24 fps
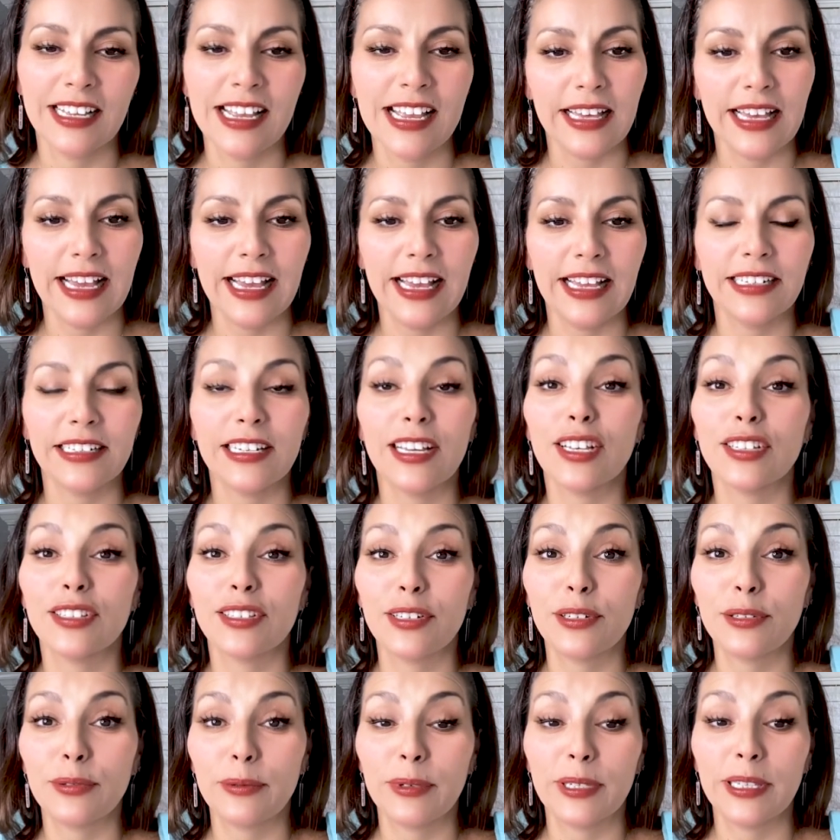and
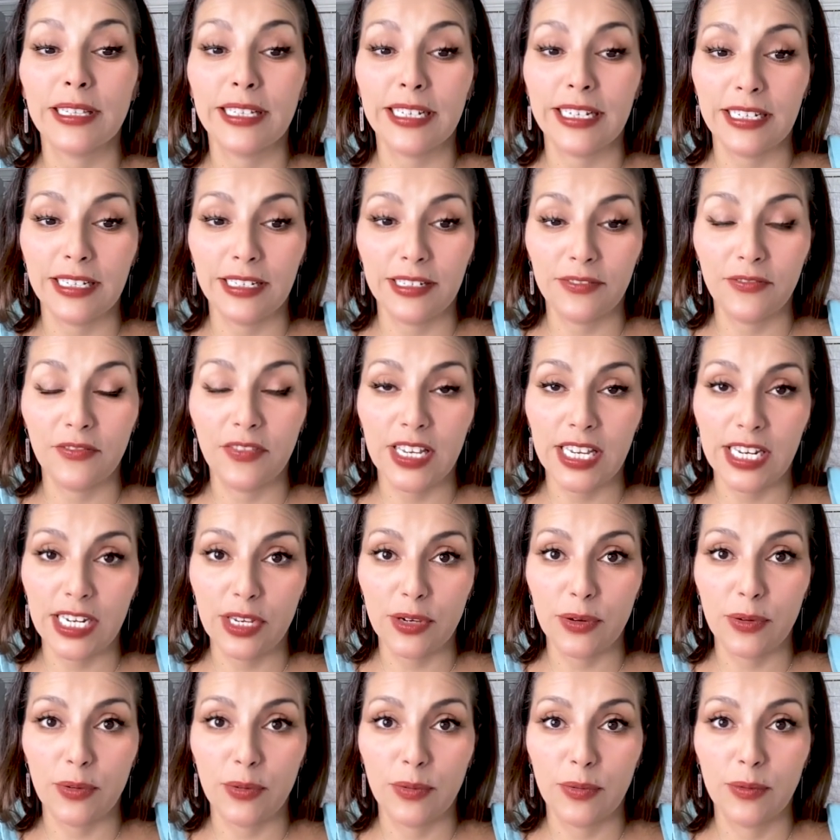the related
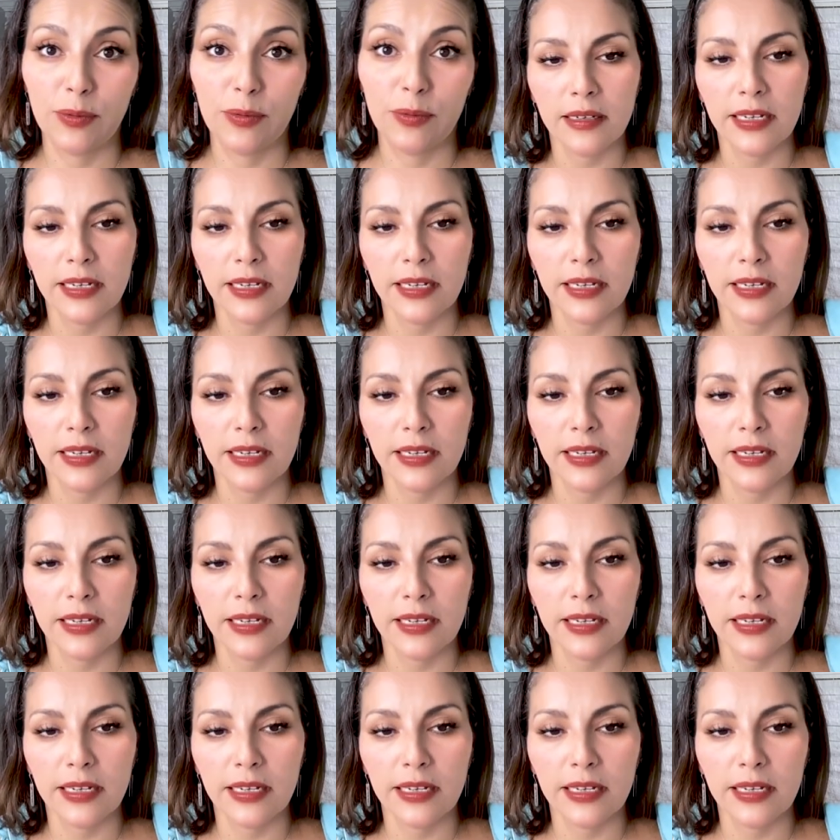video.